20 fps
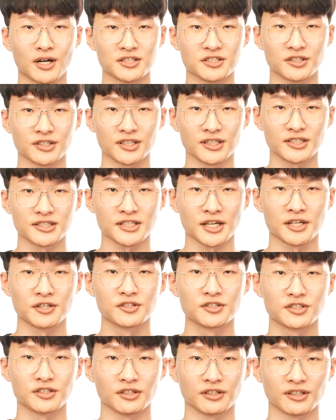We tried to
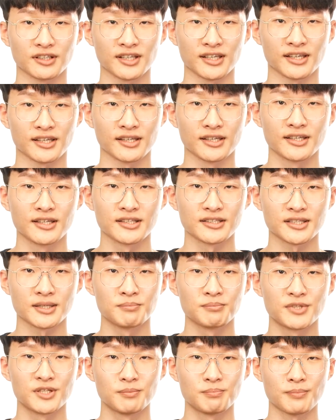think of a way to
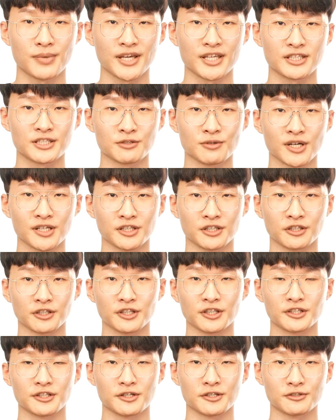naturally
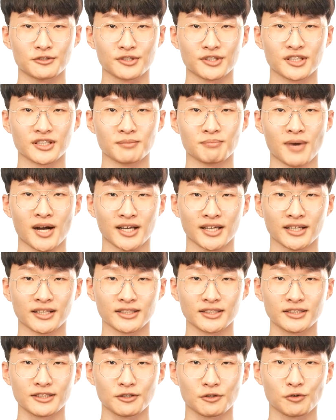integrate the development
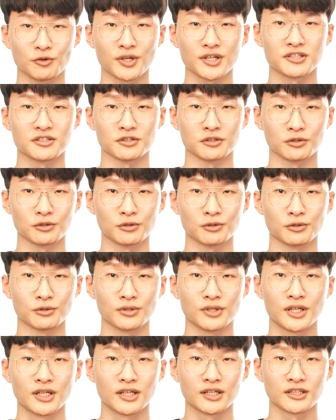process and
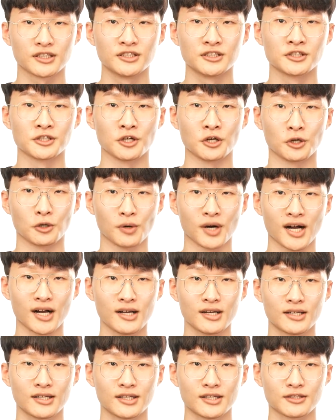sample pages
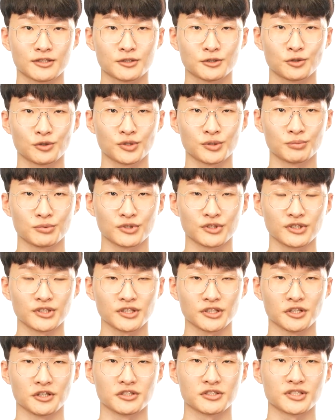and chose
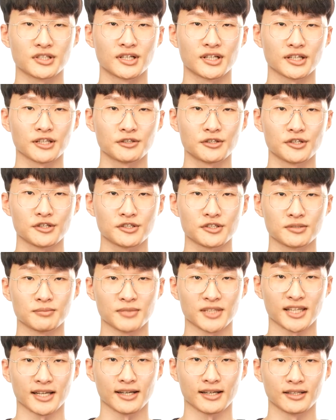Storybook
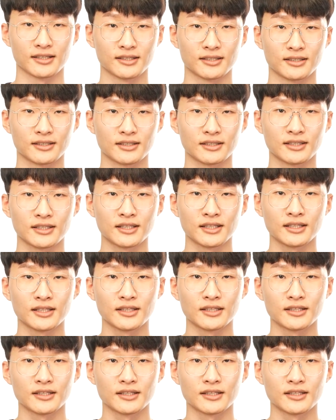as a result.